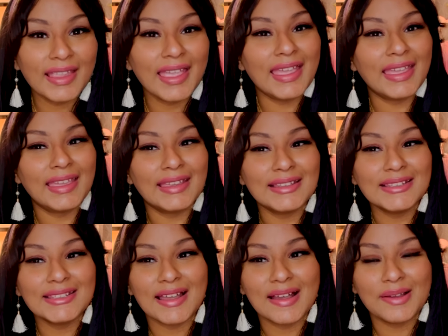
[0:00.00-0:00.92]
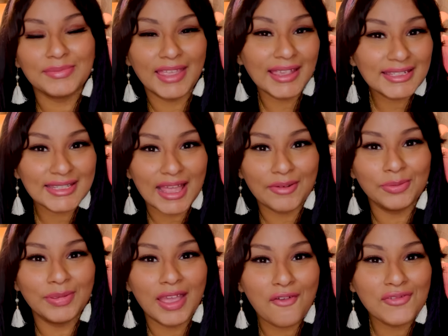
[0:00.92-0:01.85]
And um, yes, that will
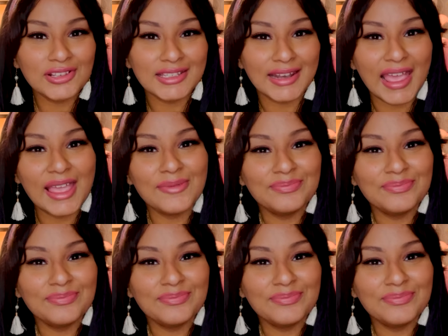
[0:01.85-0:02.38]
be all for today.